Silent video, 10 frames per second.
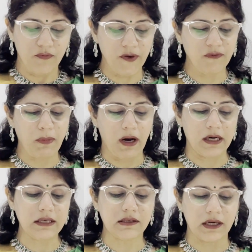Fifth
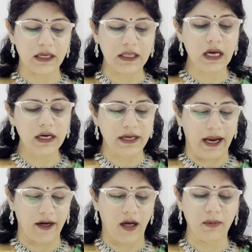part, study the
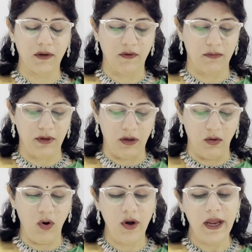diagram given
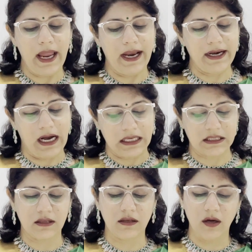below and
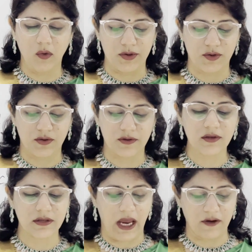answer the
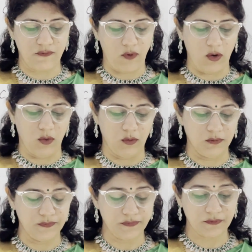questions that follow.
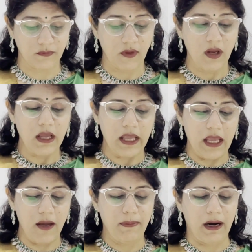
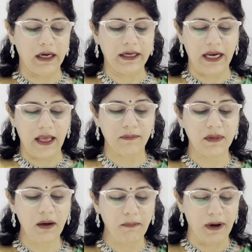A part, name
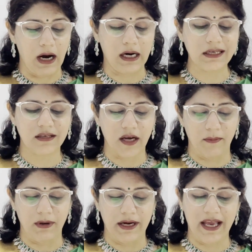the parts
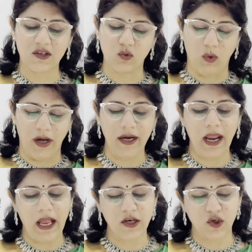labeled as
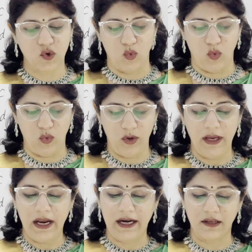1 and 2.
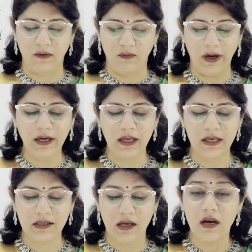And the 1
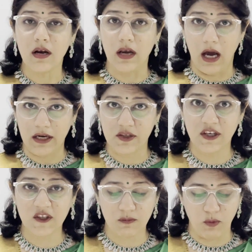is
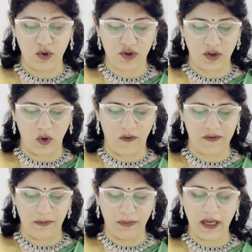largest portion
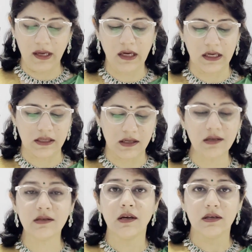of the brain, it
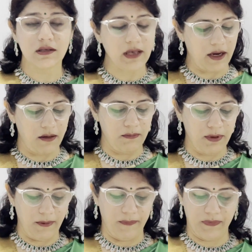is
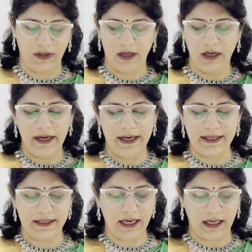cerebrum.
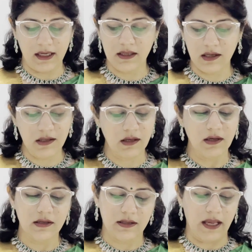And second is
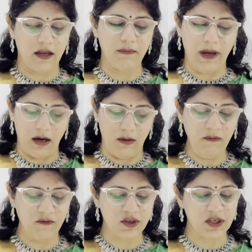
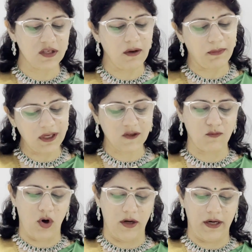cerebellum, which is the much
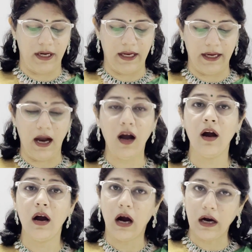smaller area
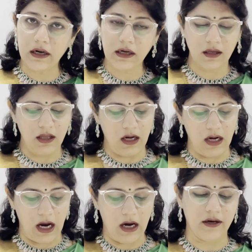under the
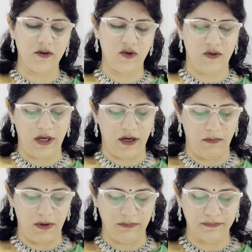large
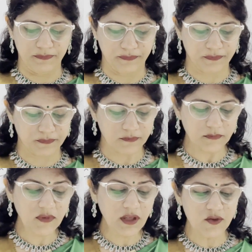cerebrum.
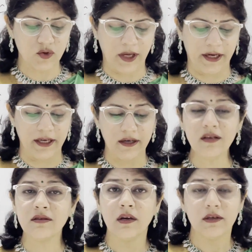Second
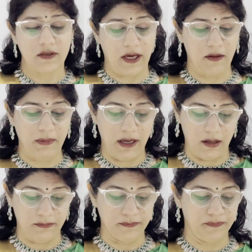is
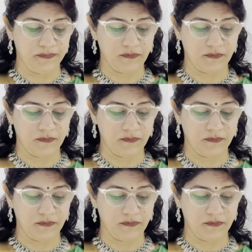cerebellum.